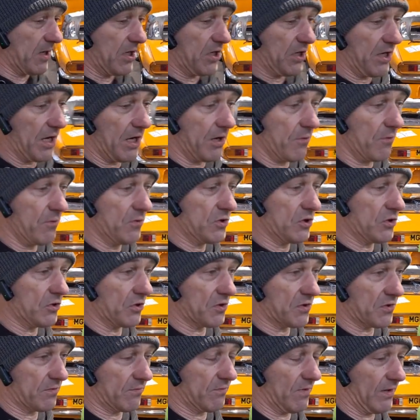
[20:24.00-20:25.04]
be huge,
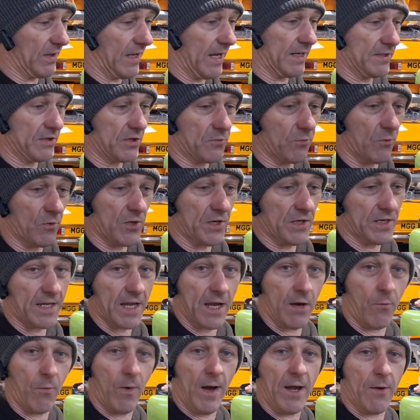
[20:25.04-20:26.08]
just the largest one you can
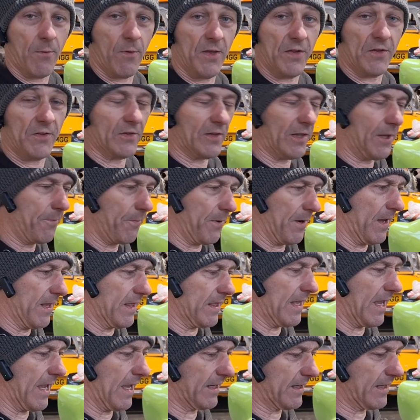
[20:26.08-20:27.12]
get away with. Clip it
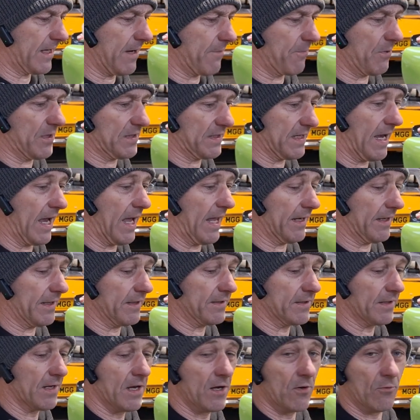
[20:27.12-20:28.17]
in there, keep it to
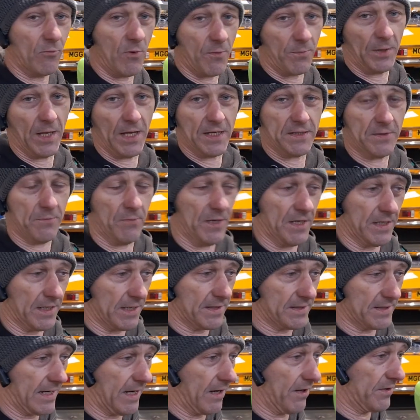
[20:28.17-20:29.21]
hand, replace it when it
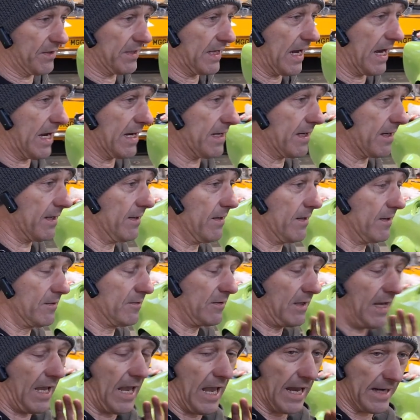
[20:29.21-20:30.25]
gets out of date.
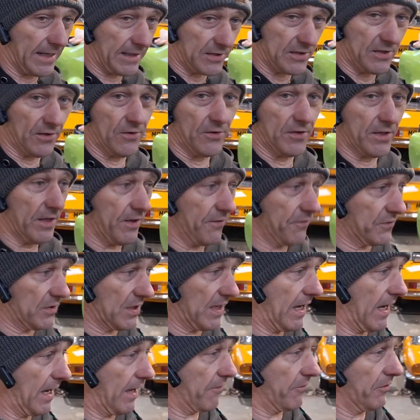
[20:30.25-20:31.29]
Excellent gift to
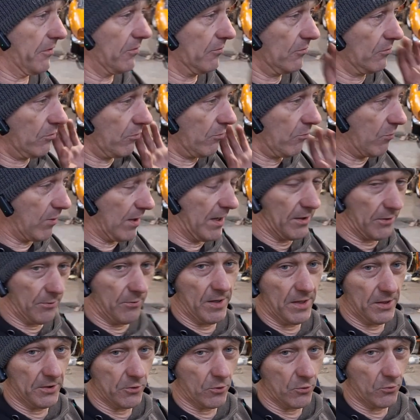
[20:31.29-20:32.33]
have. Really,
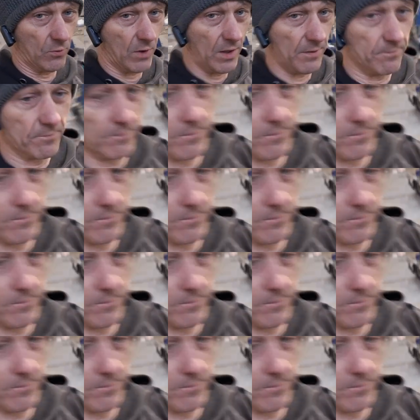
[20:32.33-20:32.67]
really good one.